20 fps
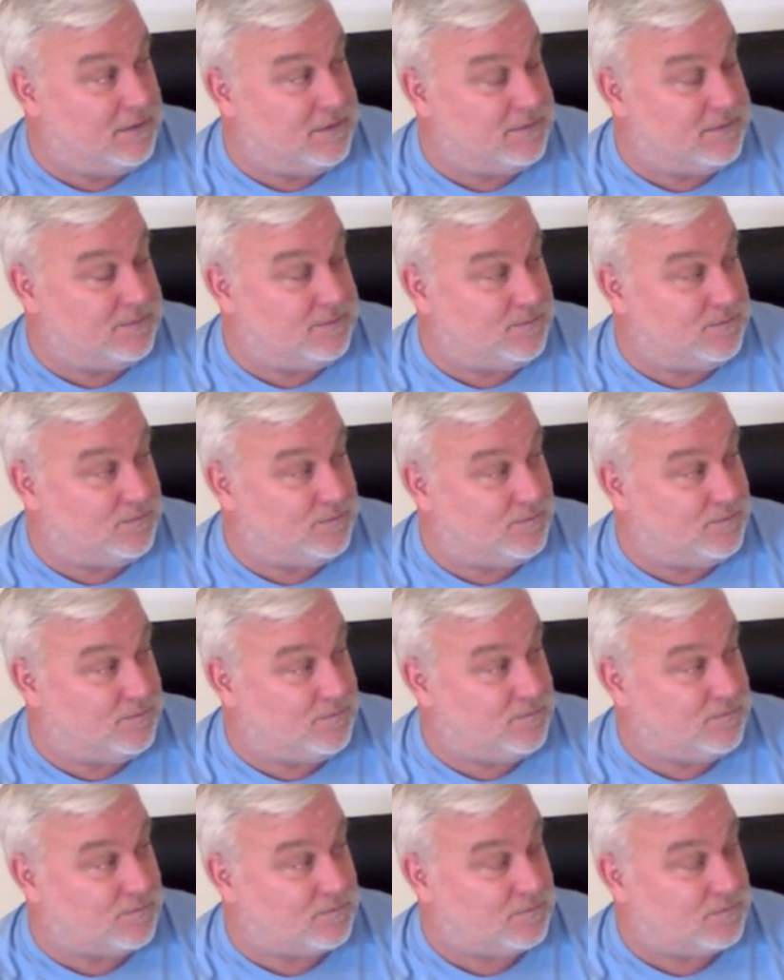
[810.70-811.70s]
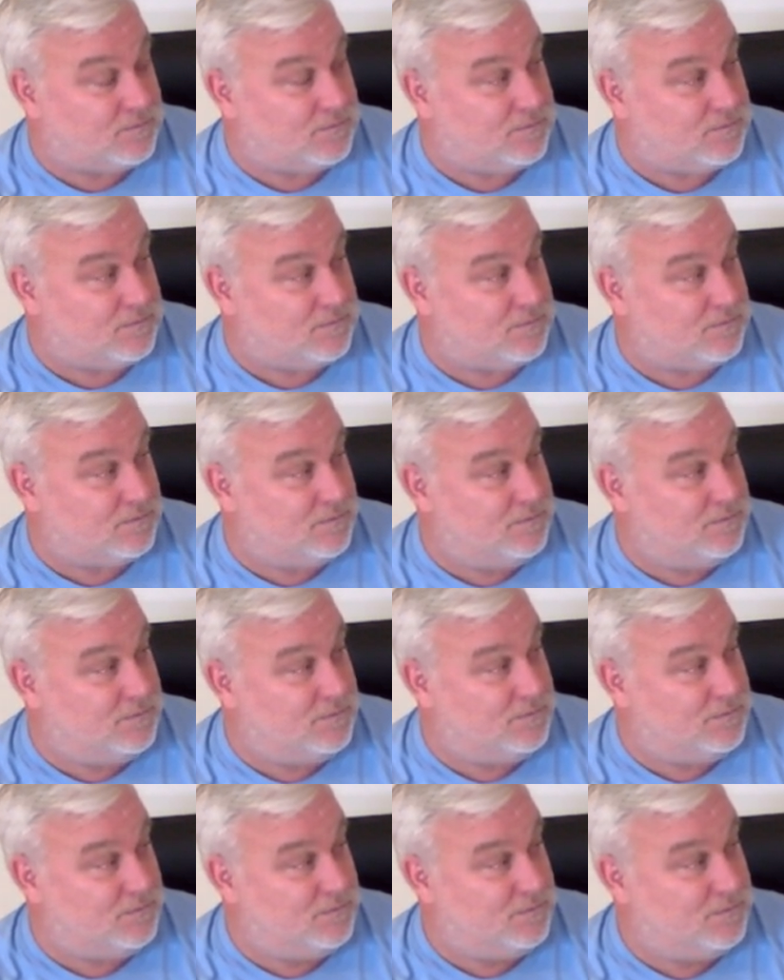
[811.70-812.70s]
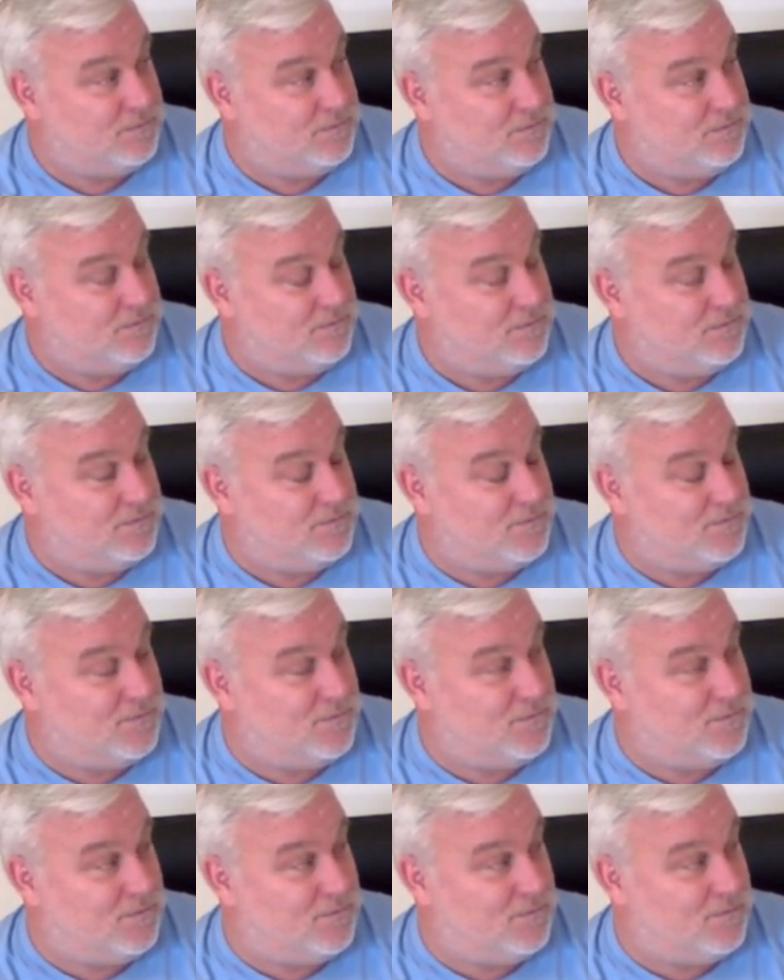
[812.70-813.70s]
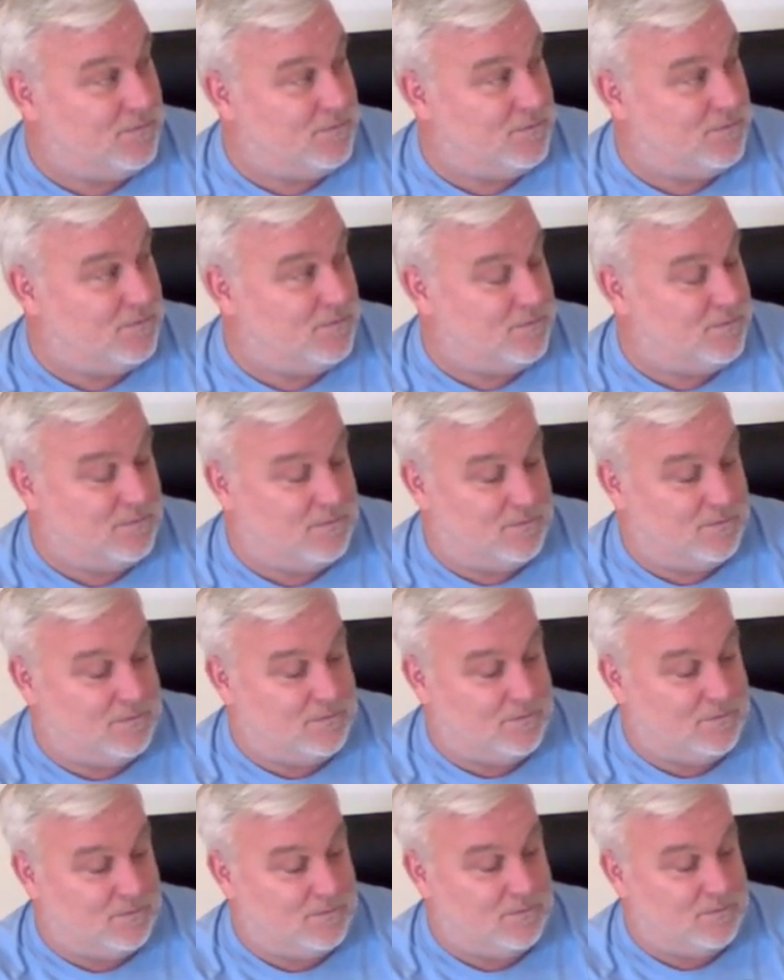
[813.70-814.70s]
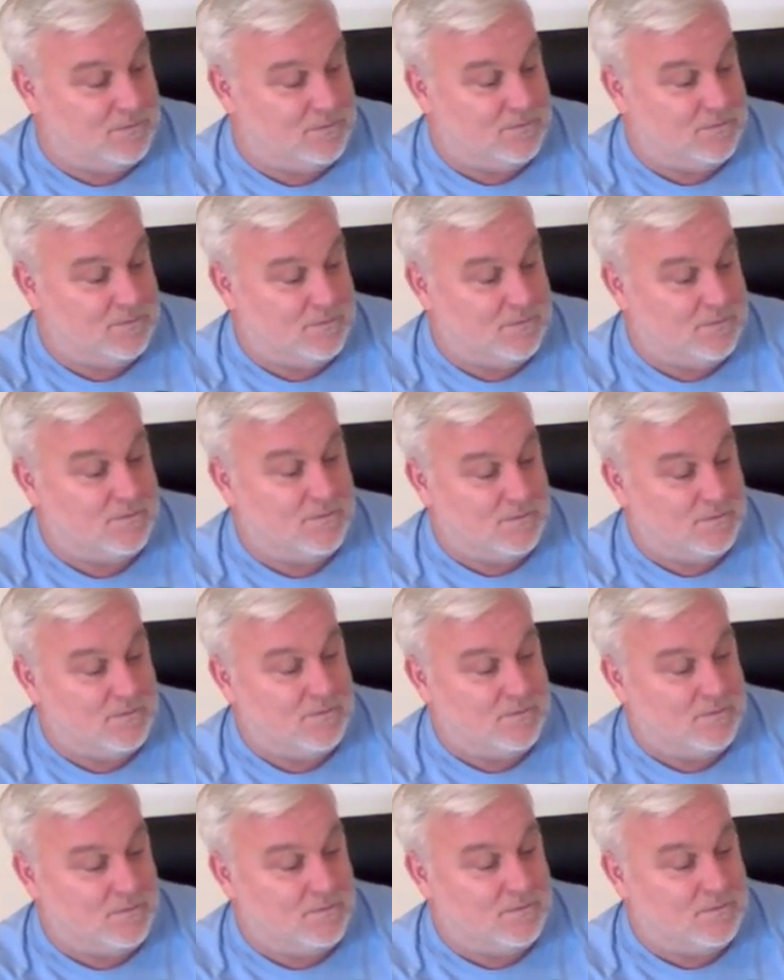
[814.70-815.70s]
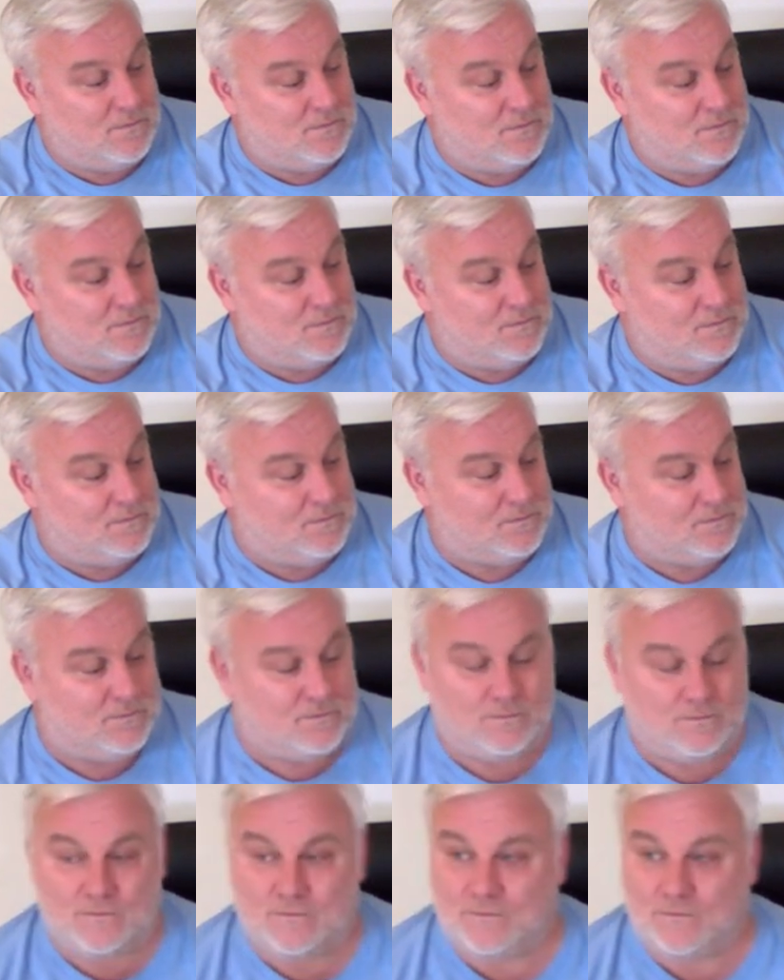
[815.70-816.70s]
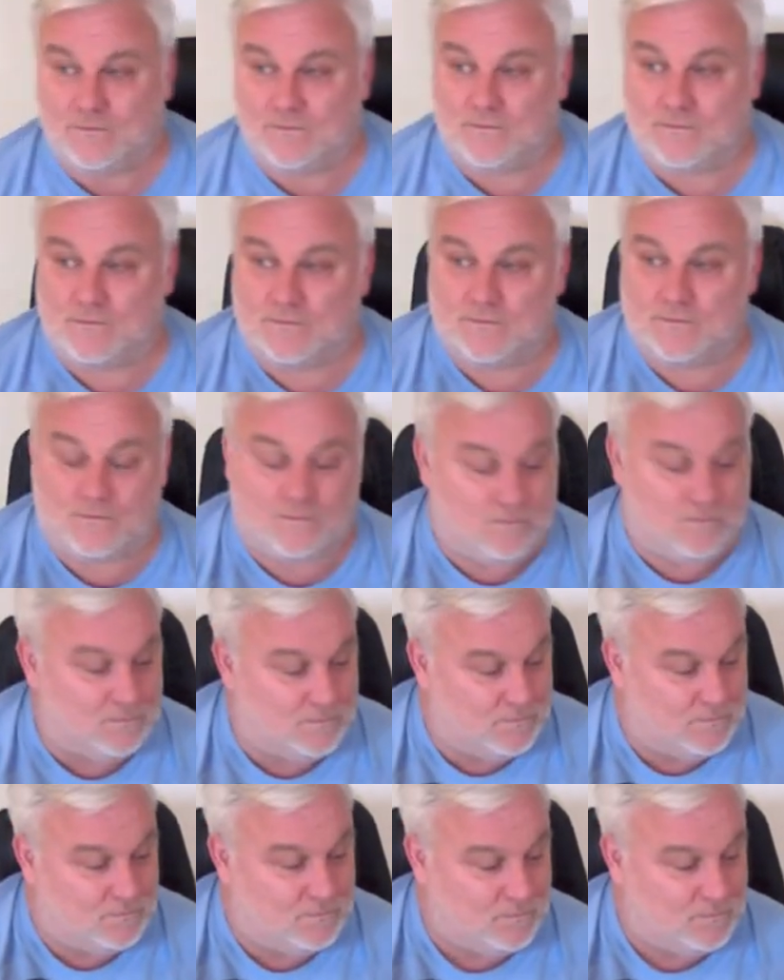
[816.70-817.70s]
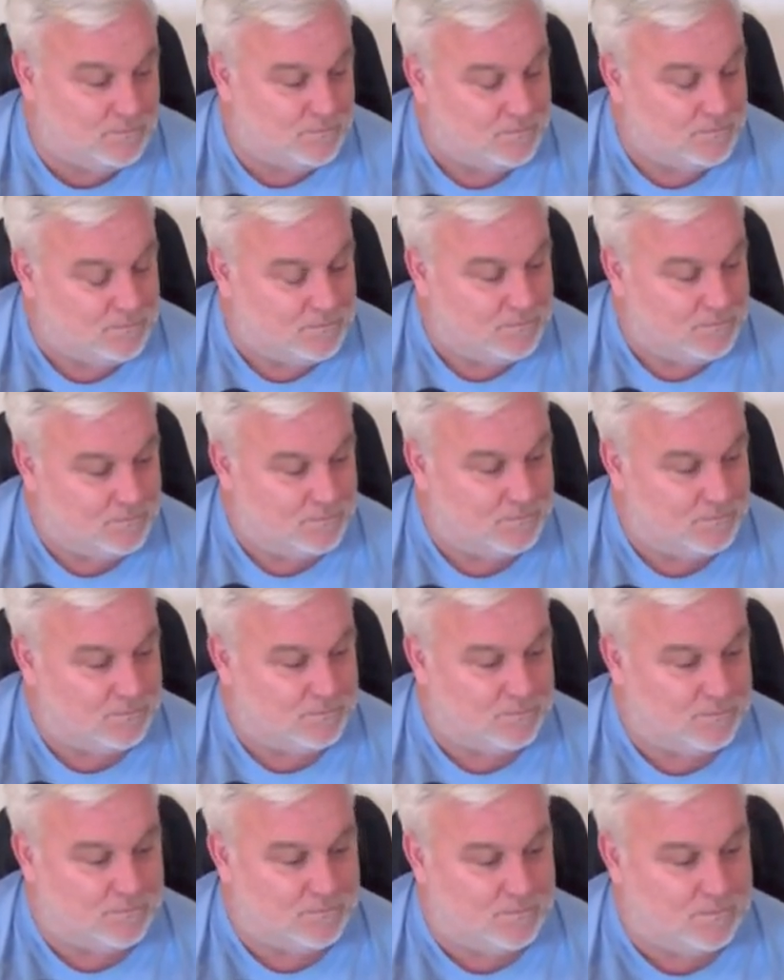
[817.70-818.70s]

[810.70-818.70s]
The person shown says nothing.